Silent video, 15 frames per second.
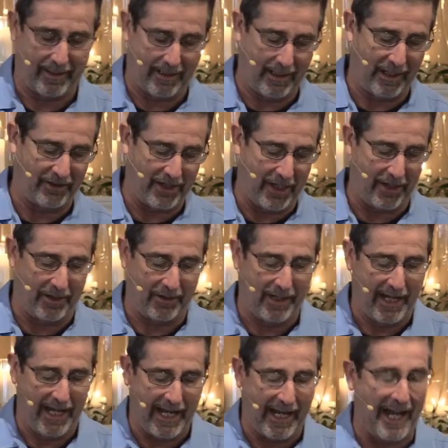It's here.
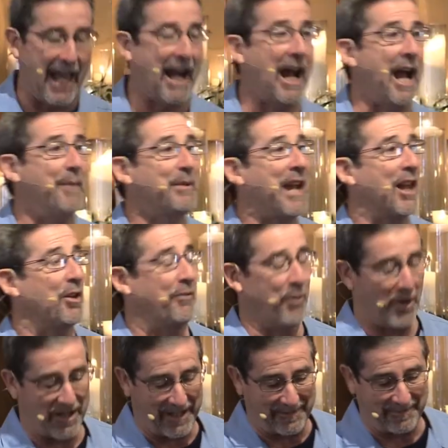In Anaheim,
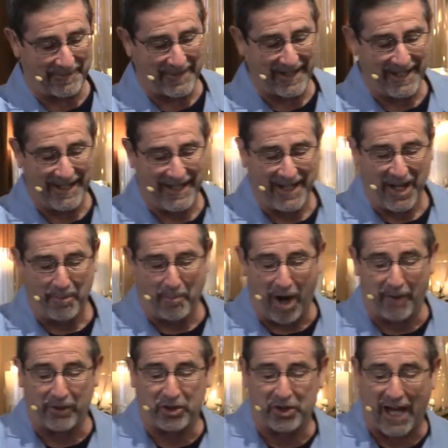California,
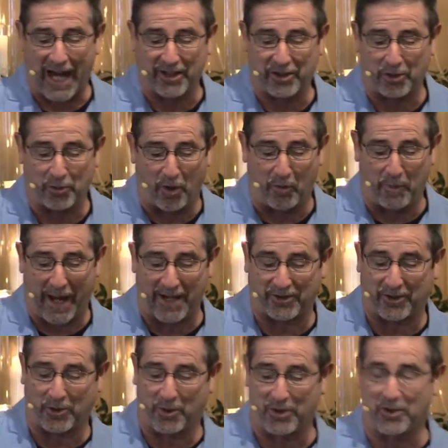Mavis Jackson drove past
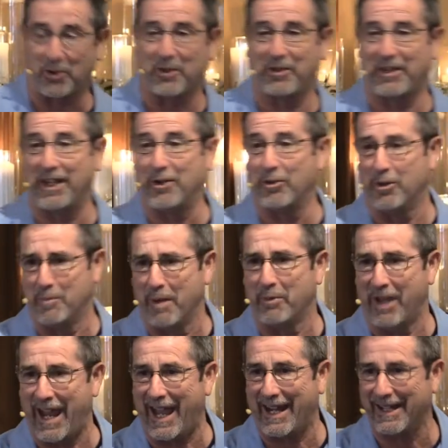the Crystal Cathedral. Remember
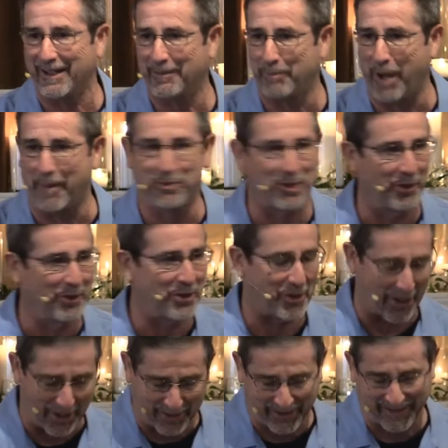that? Bob Schuller's
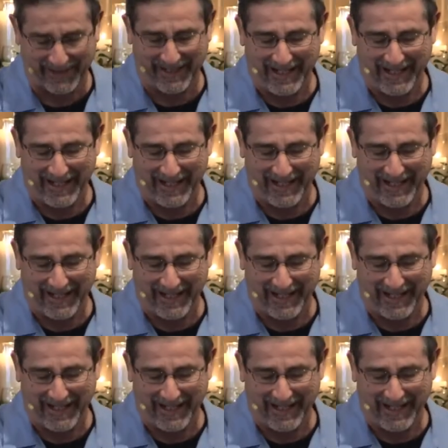church?